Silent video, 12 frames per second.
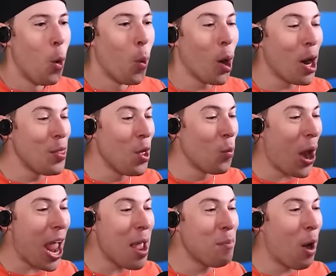We're in the
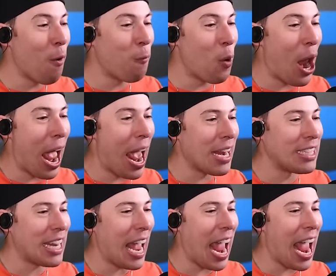Rainbow
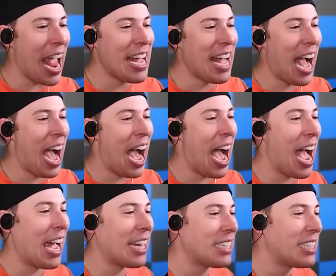Friends! Hey,
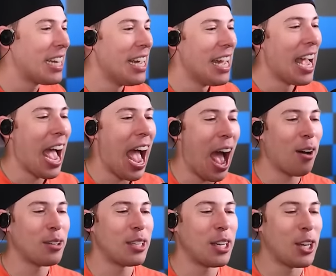guys!
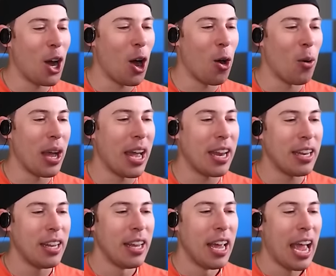How's it going?
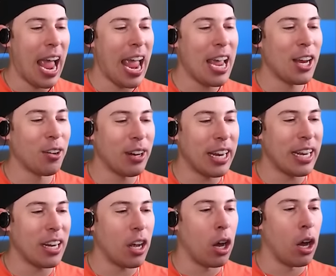Hey, Green!